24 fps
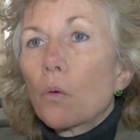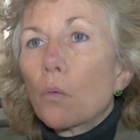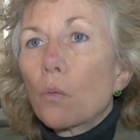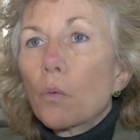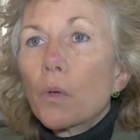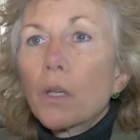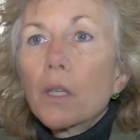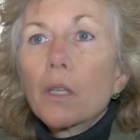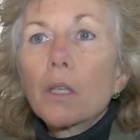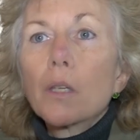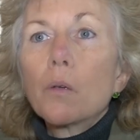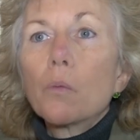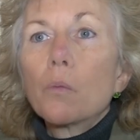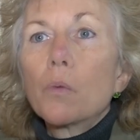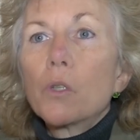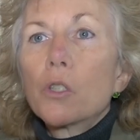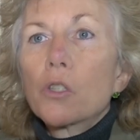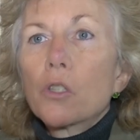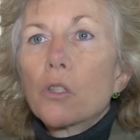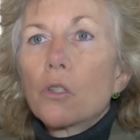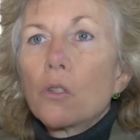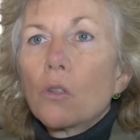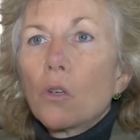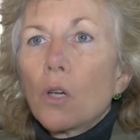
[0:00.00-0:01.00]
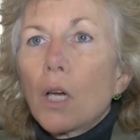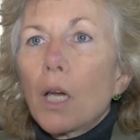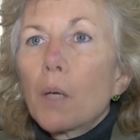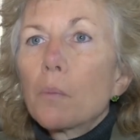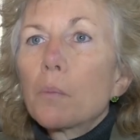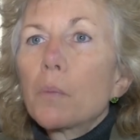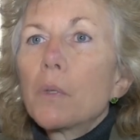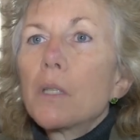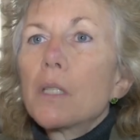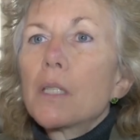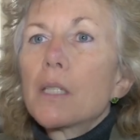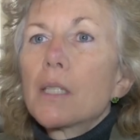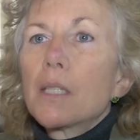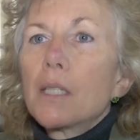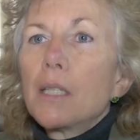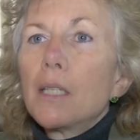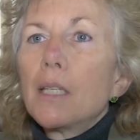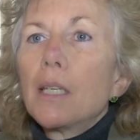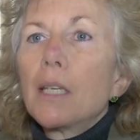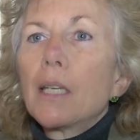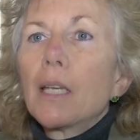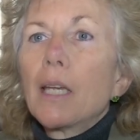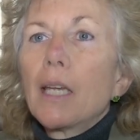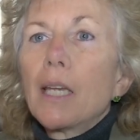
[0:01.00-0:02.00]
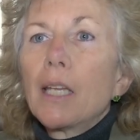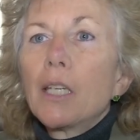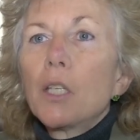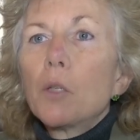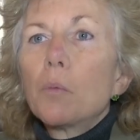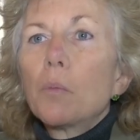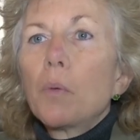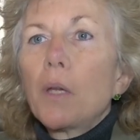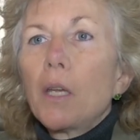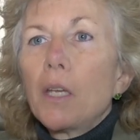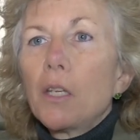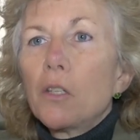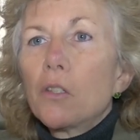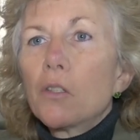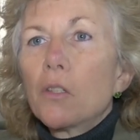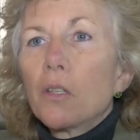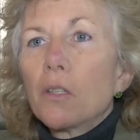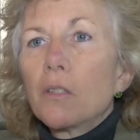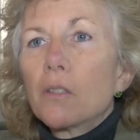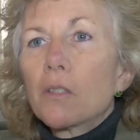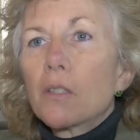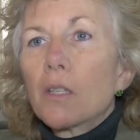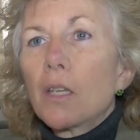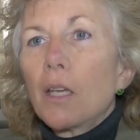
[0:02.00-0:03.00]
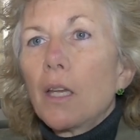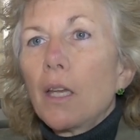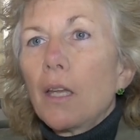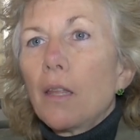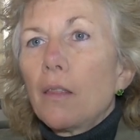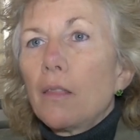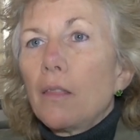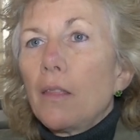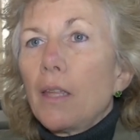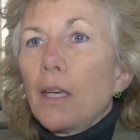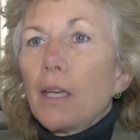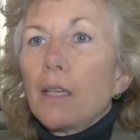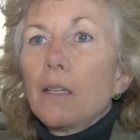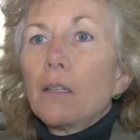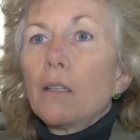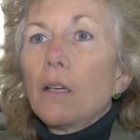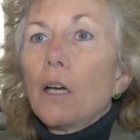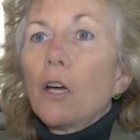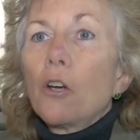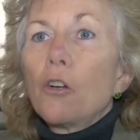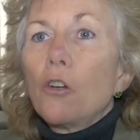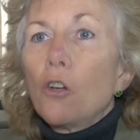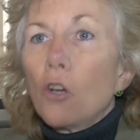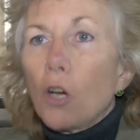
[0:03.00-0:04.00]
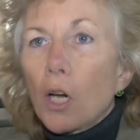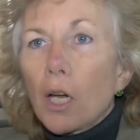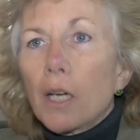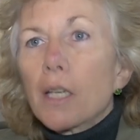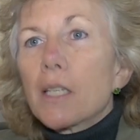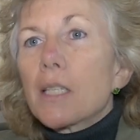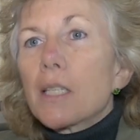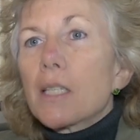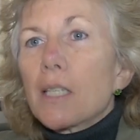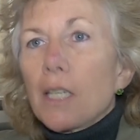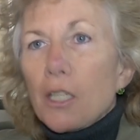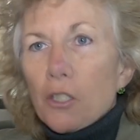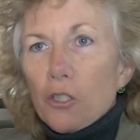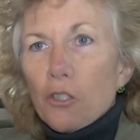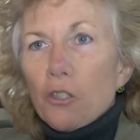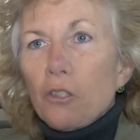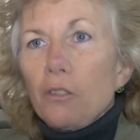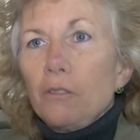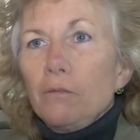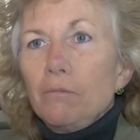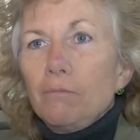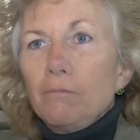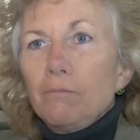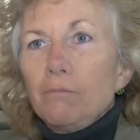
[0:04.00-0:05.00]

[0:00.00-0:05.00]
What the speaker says: really we should not be seeing any patients that are non-essential.